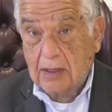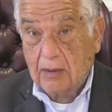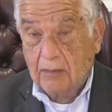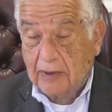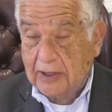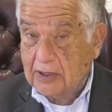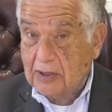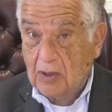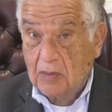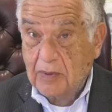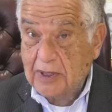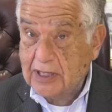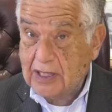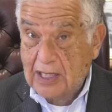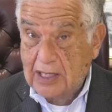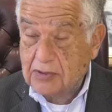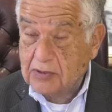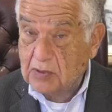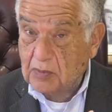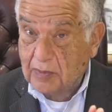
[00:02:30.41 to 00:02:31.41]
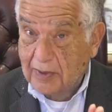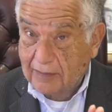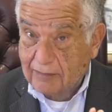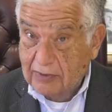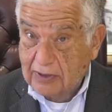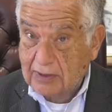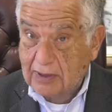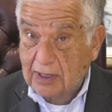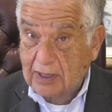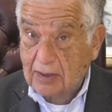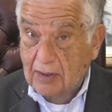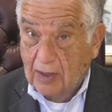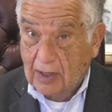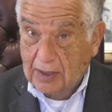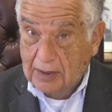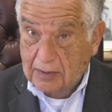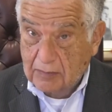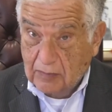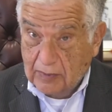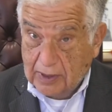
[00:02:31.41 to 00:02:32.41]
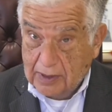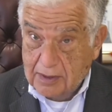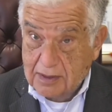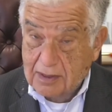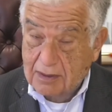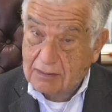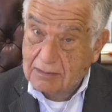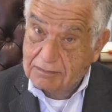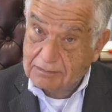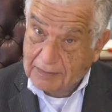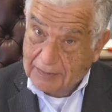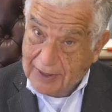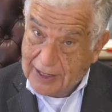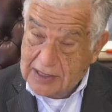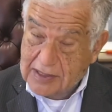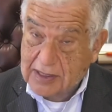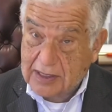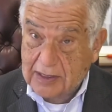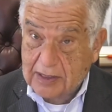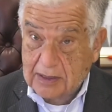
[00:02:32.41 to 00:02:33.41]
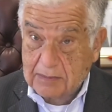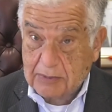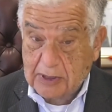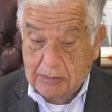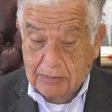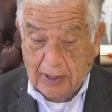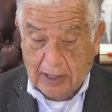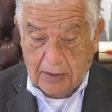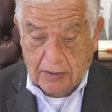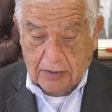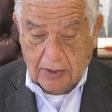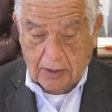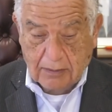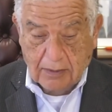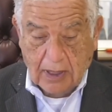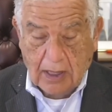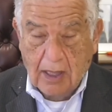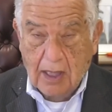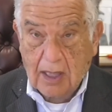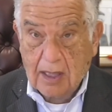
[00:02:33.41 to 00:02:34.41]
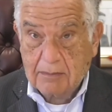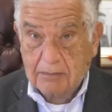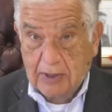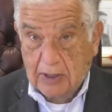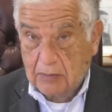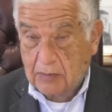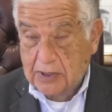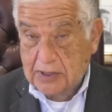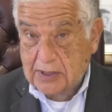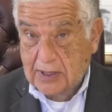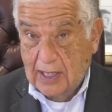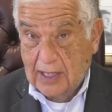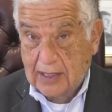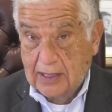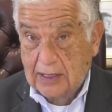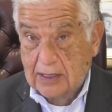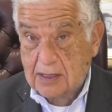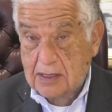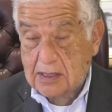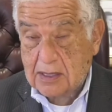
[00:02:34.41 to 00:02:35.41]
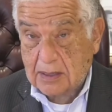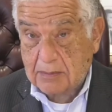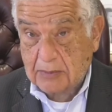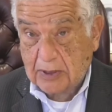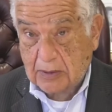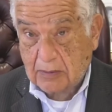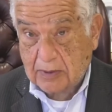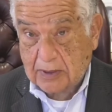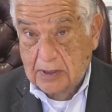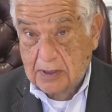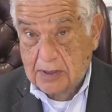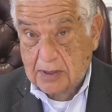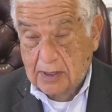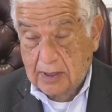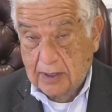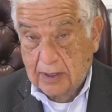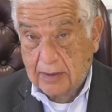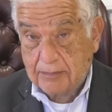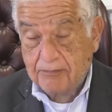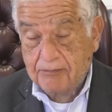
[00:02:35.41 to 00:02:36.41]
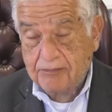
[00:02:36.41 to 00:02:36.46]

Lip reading: We know we can't do everything all at once, so I'm asking you to be patient, but we're starting in some areas there.